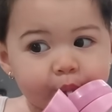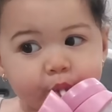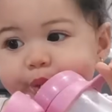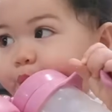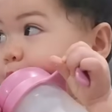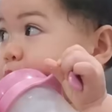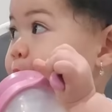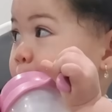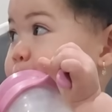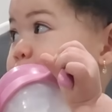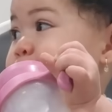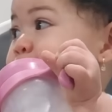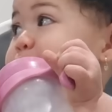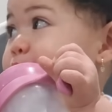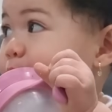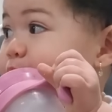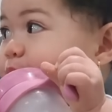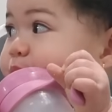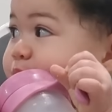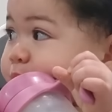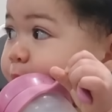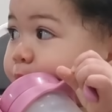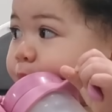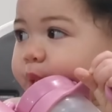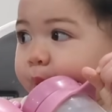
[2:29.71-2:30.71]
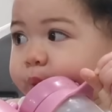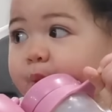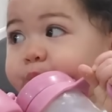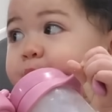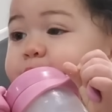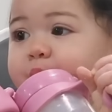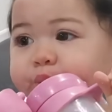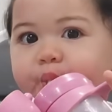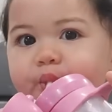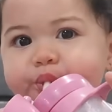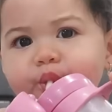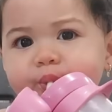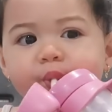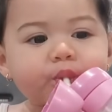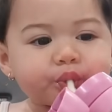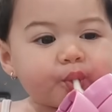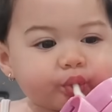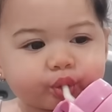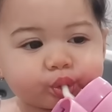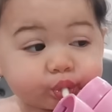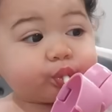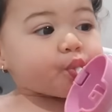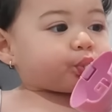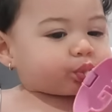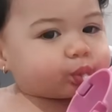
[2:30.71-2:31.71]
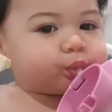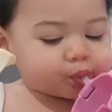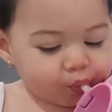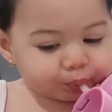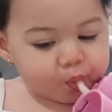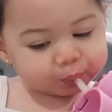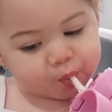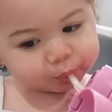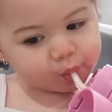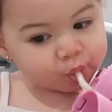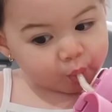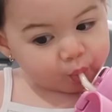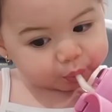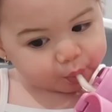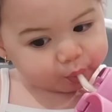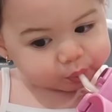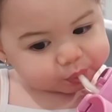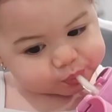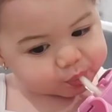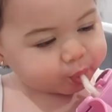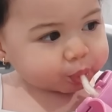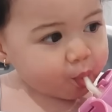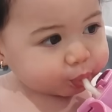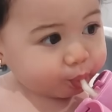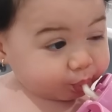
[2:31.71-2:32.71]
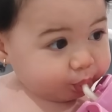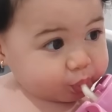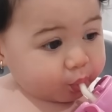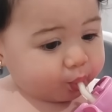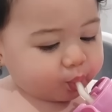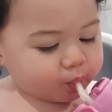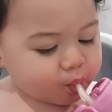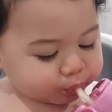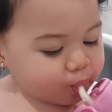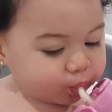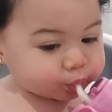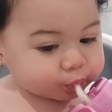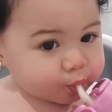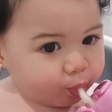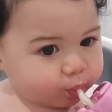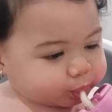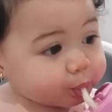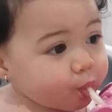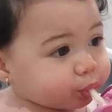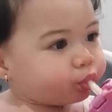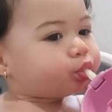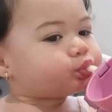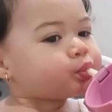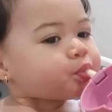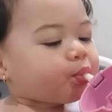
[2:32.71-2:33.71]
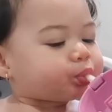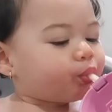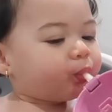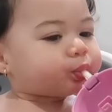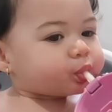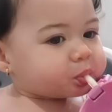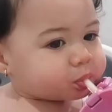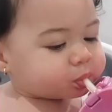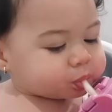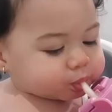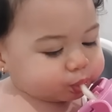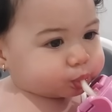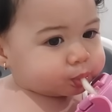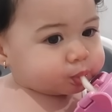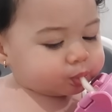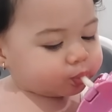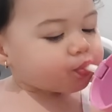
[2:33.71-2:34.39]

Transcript: tell me if I'm starting to think so